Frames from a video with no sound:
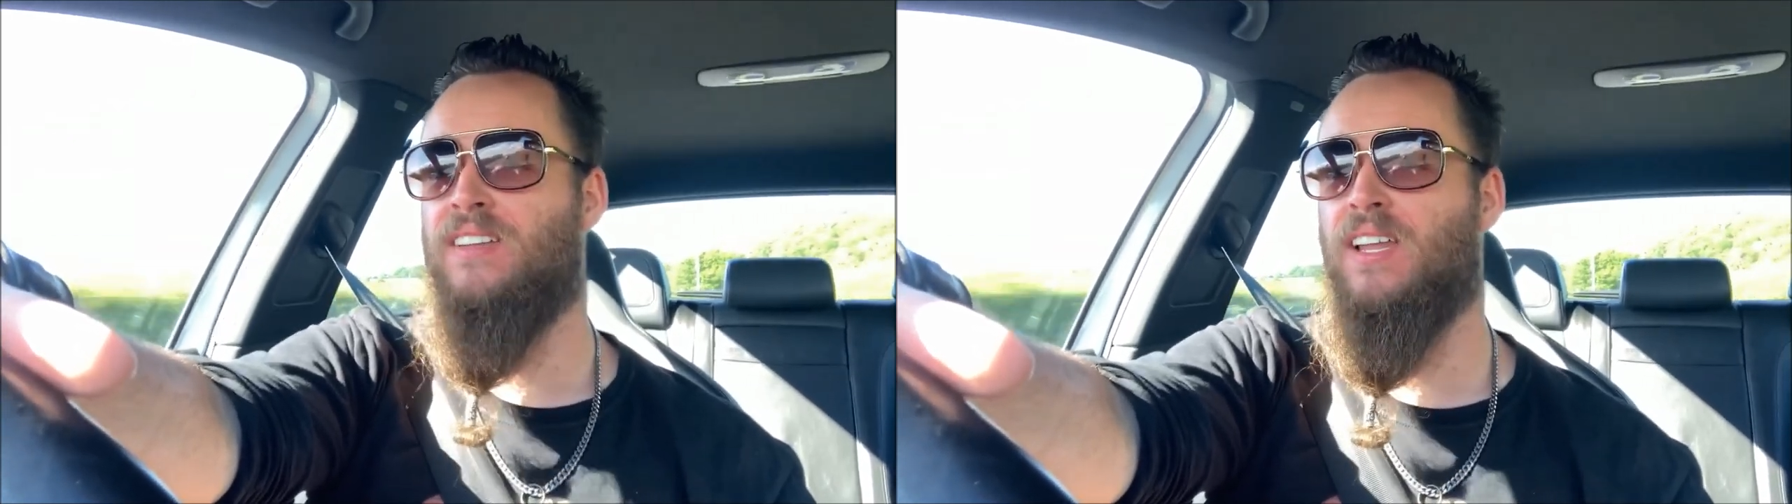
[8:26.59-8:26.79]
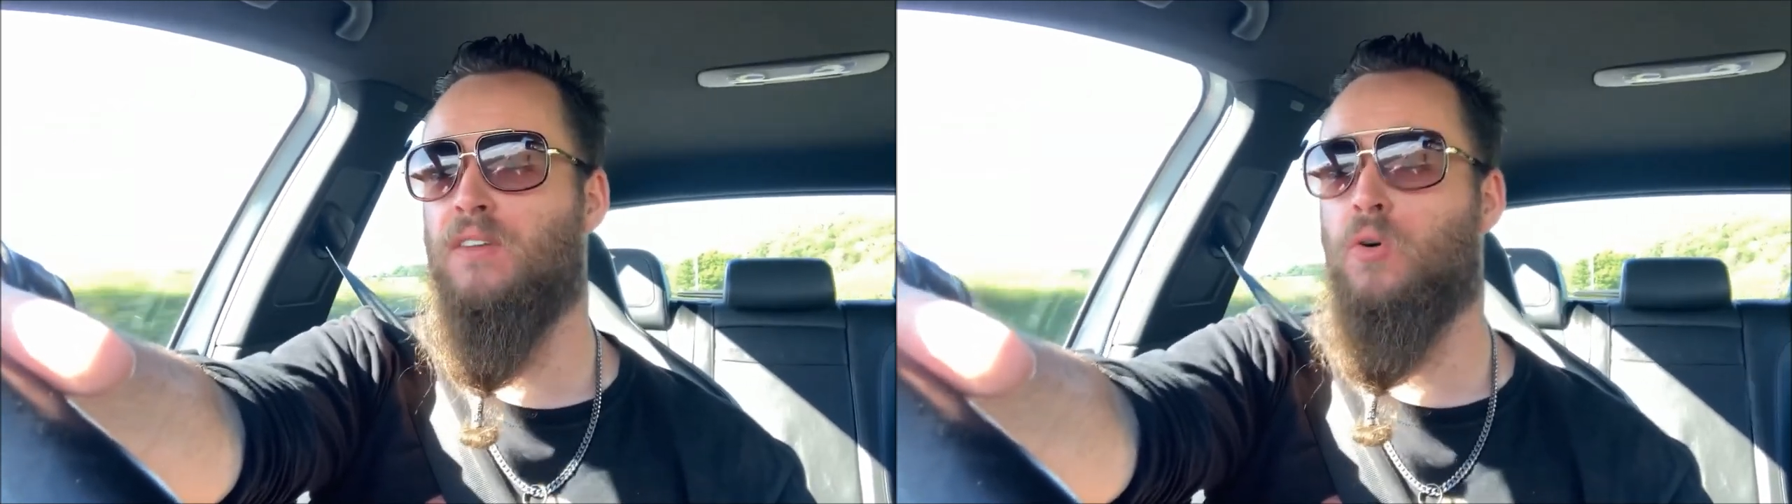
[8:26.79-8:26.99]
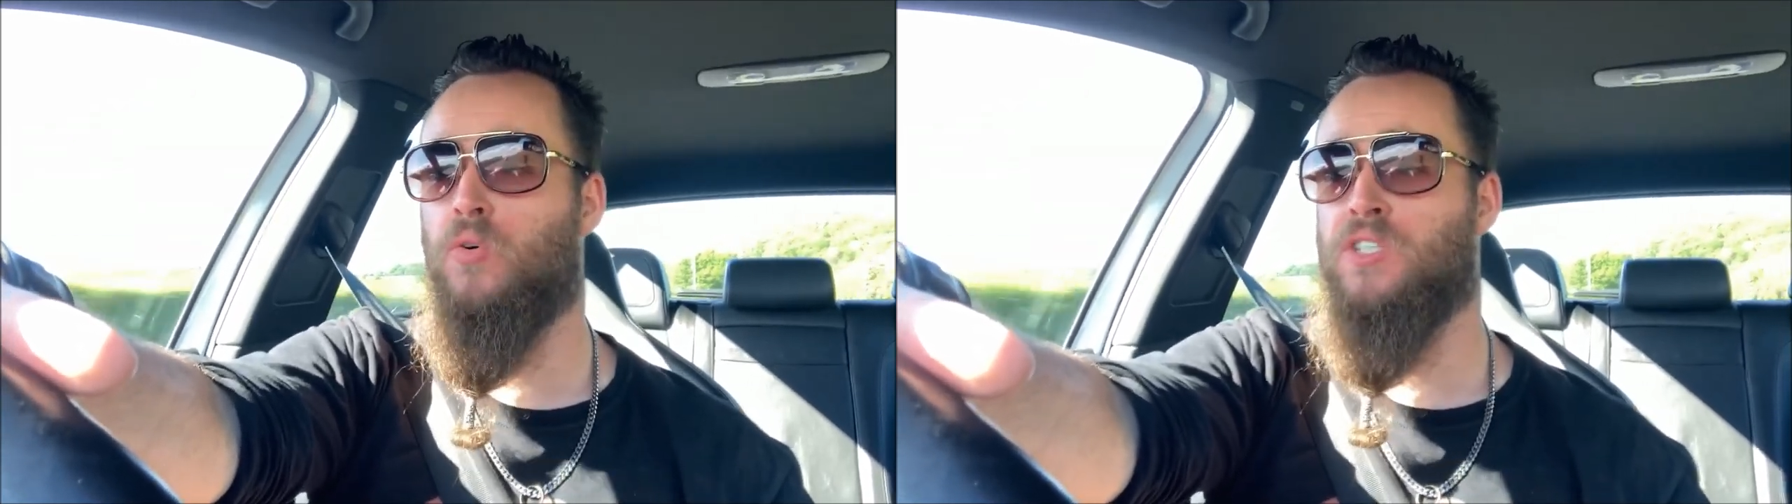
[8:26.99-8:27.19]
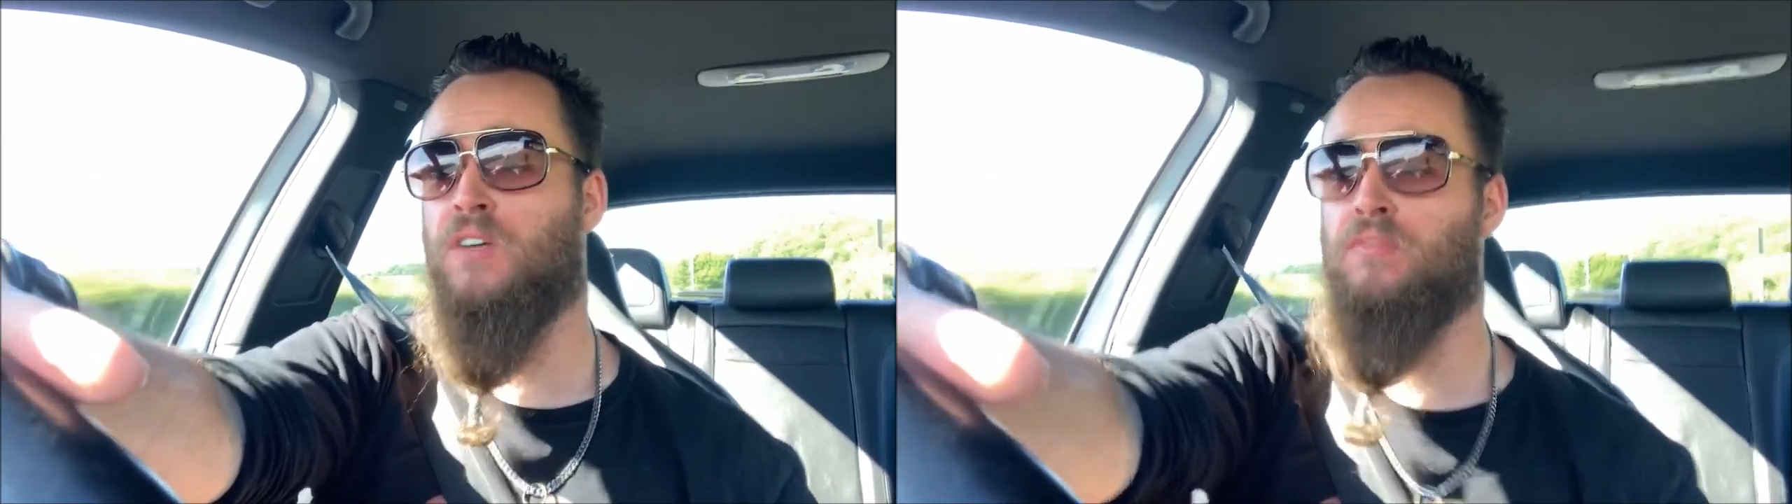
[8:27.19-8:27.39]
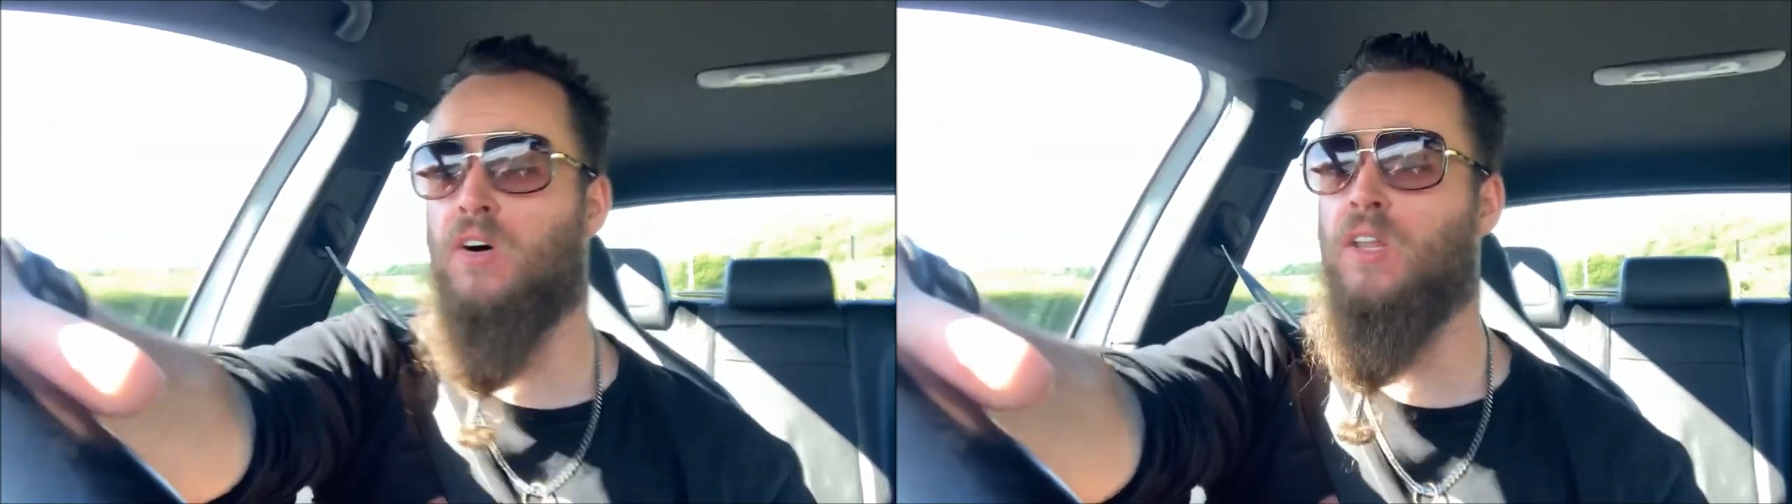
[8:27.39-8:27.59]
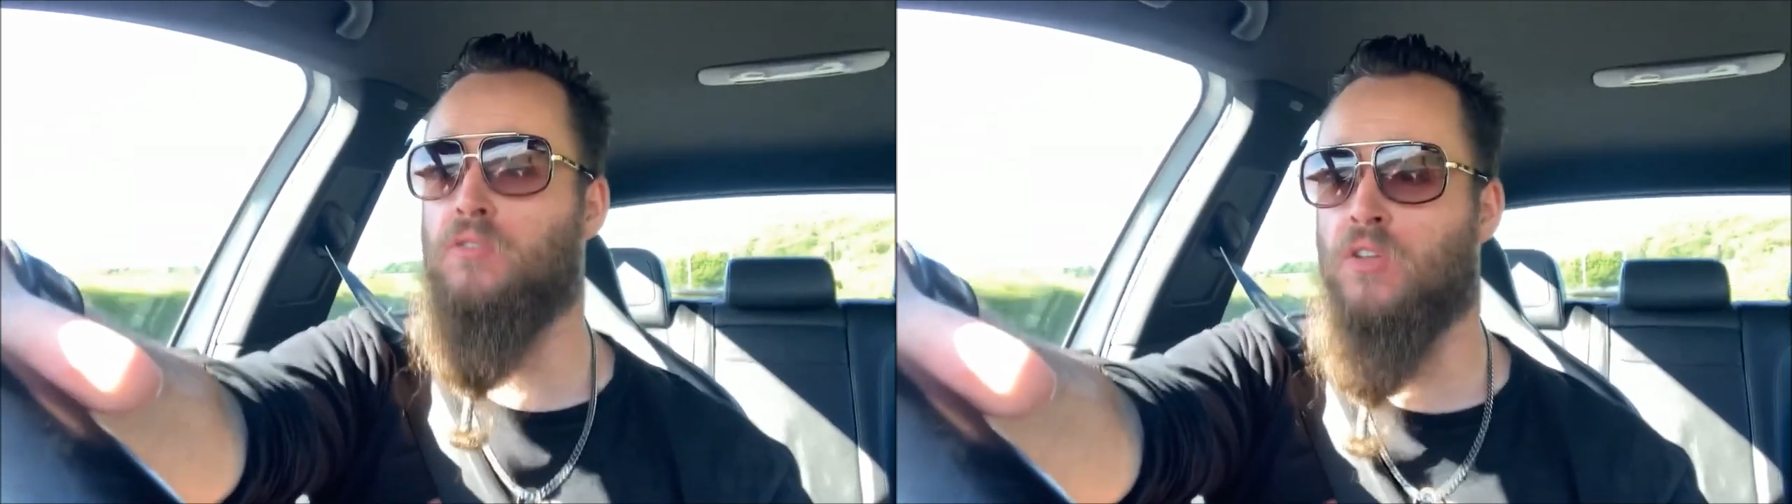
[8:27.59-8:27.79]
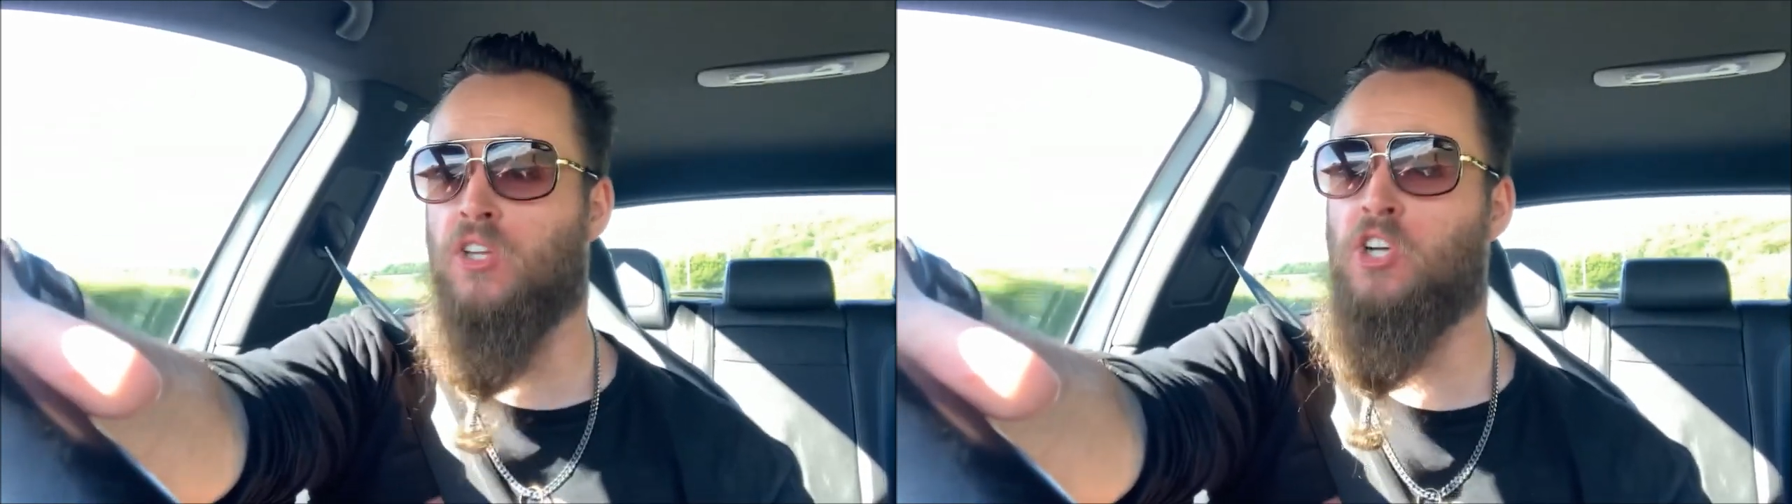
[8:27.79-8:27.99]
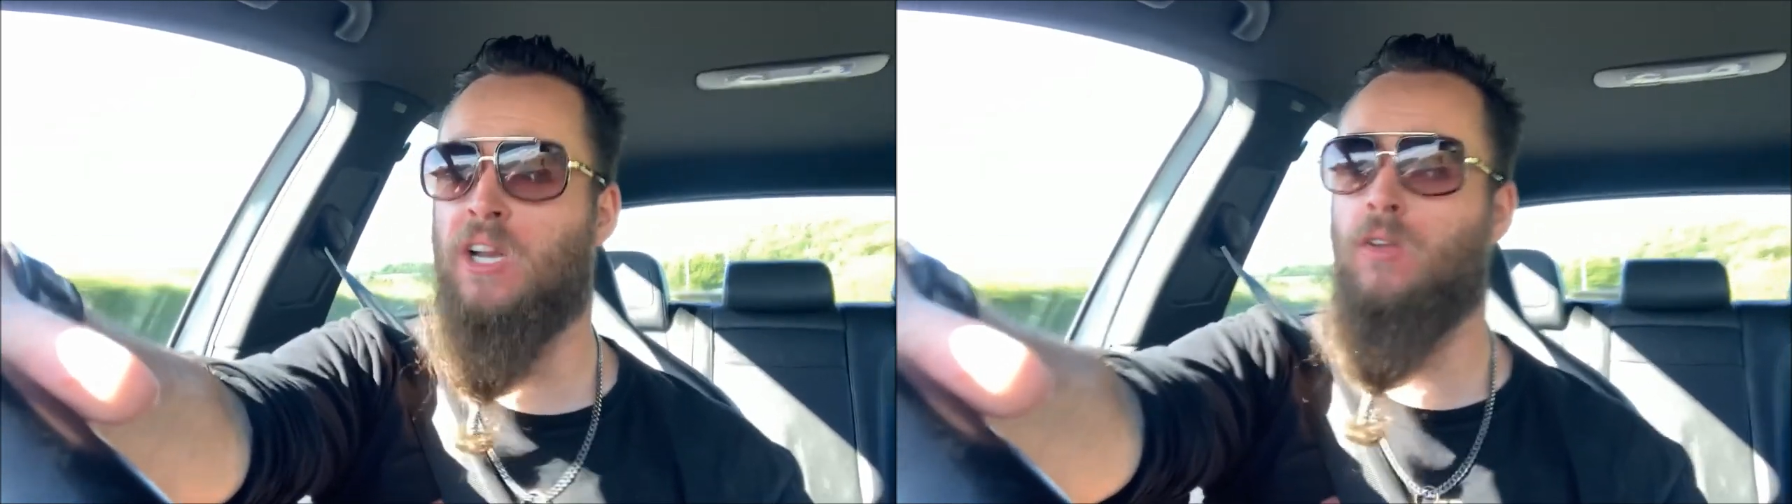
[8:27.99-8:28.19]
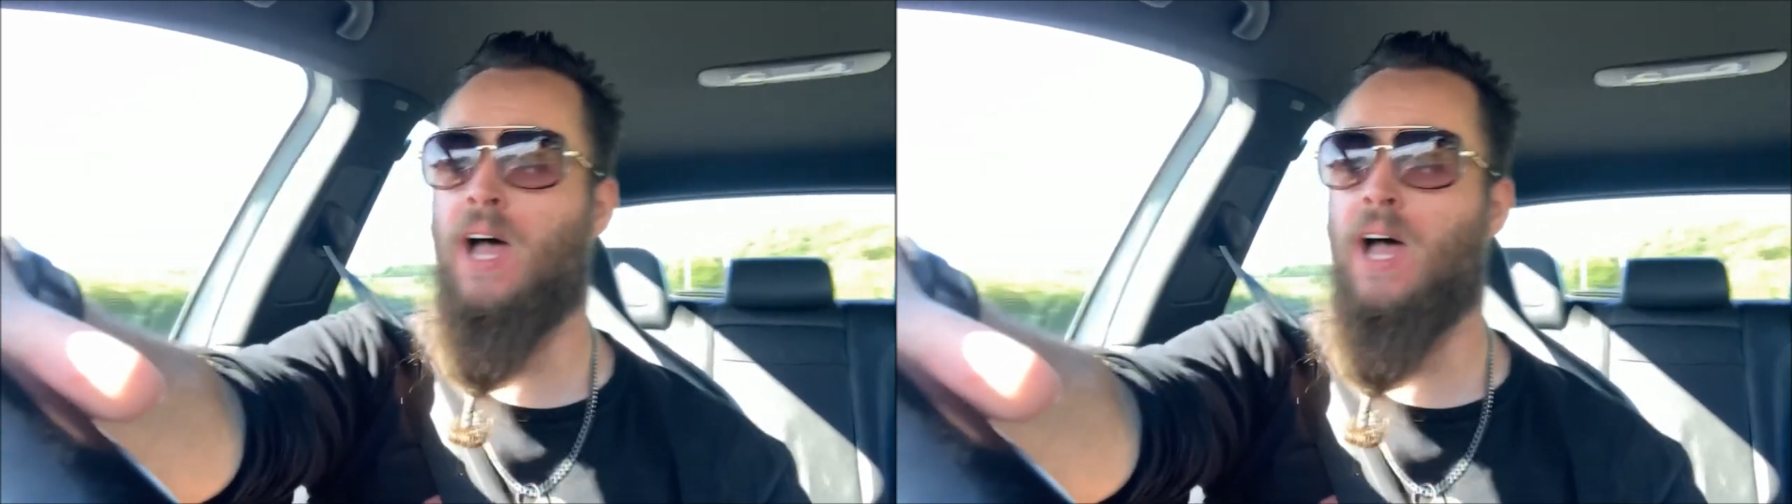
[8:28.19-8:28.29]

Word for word: then of course you can find those on the channel.